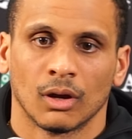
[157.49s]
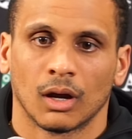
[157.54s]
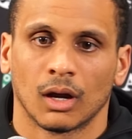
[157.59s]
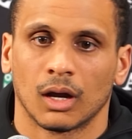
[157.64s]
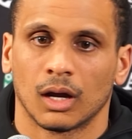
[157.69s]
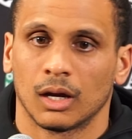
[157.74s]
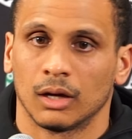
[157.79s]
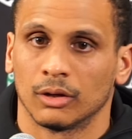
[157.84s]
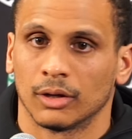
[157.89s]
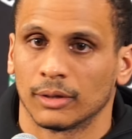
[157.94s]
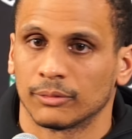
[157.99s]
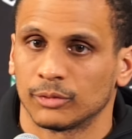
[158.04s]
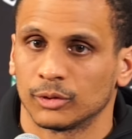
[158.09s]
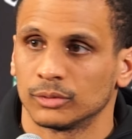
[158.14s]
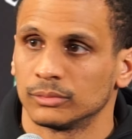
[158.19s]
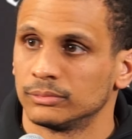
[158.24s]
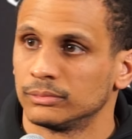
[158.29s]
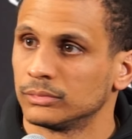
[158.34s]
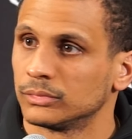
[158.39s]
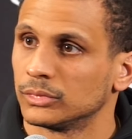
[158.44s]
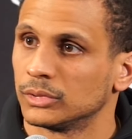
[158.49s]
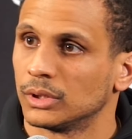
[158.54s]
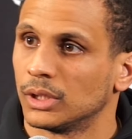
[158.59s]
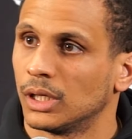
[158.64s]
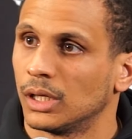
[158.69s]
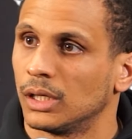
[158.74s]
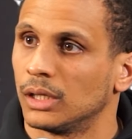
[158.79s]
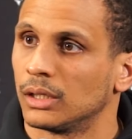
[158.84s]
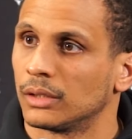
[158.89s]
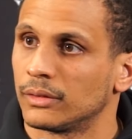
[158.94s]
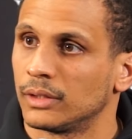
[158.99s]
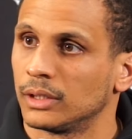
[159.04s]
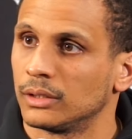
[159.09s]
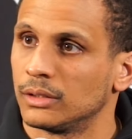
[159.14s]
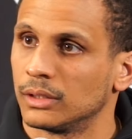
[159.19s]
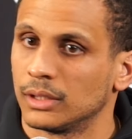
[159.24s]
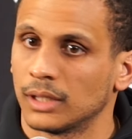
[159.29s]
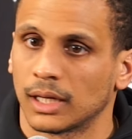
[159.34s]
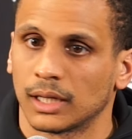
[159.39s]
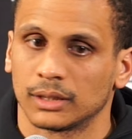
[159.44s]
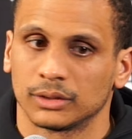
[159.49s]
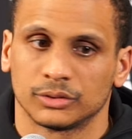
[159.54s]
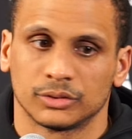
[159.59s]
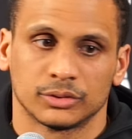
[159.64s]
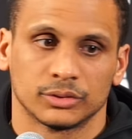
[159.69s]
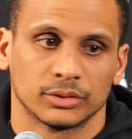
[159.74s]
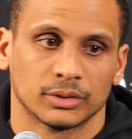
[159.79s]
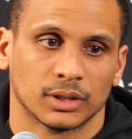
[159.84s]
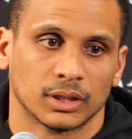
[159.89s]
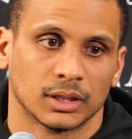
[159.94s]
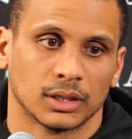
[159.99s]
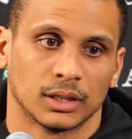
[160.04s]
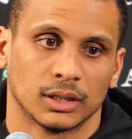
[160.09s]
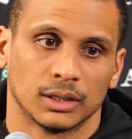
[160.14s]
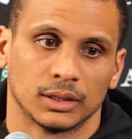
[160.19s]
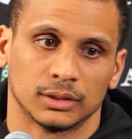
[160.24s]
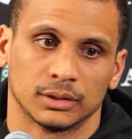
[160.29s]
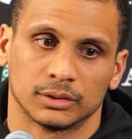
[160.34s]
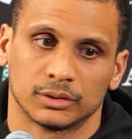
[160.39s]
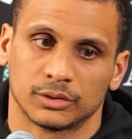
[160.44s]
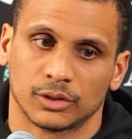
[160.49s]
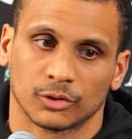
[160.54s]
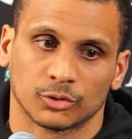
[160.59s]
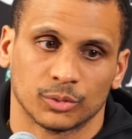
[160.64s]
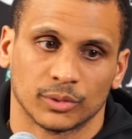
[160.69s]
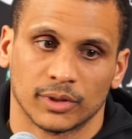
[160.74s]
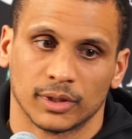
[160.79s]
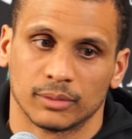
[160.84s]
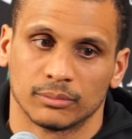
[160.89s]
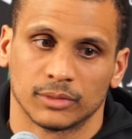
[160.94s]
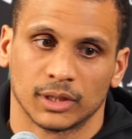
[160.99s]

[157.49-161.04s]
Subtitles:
Our effort. I think the guys, it starts with them.